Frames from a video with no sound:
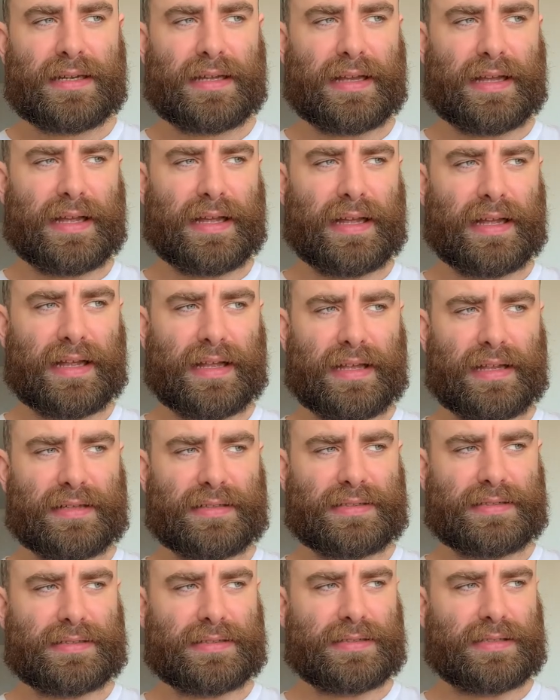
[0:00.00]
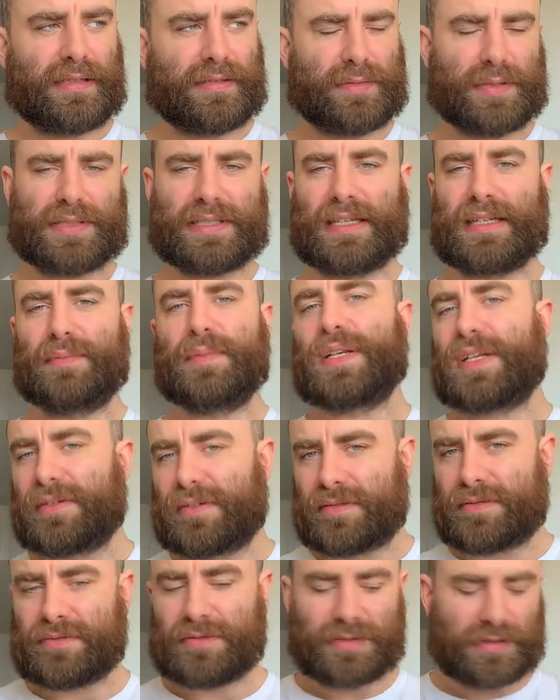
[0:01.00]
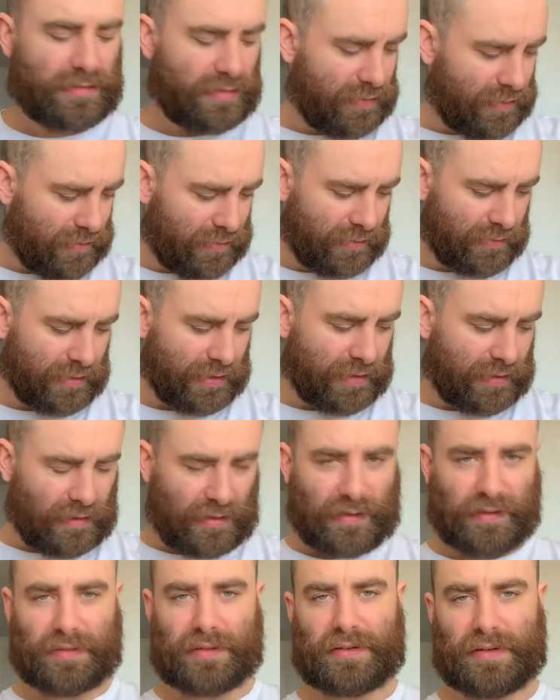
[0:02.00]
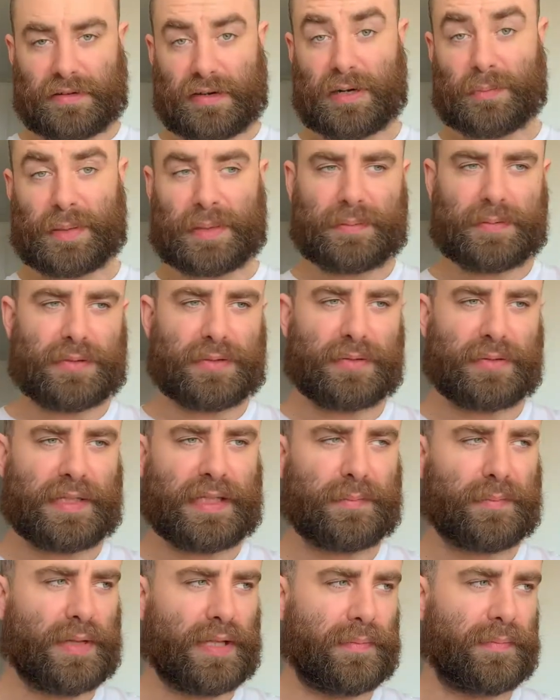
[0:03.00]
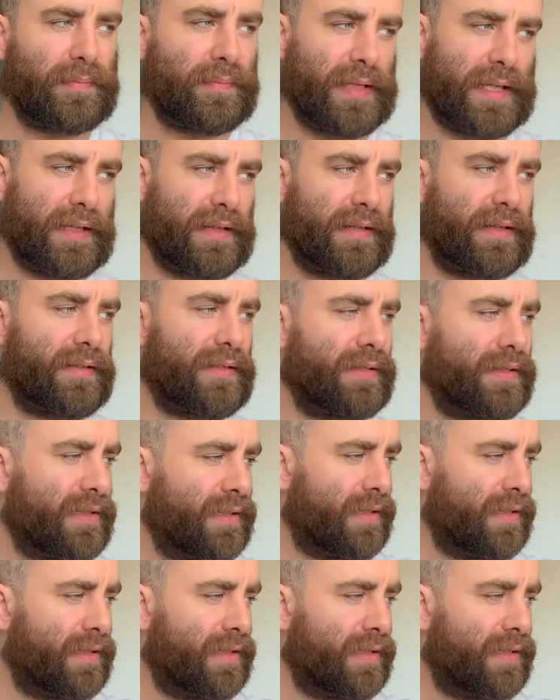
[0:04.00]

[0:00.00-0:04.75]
and almost anybody would agree, although there are people who keep them in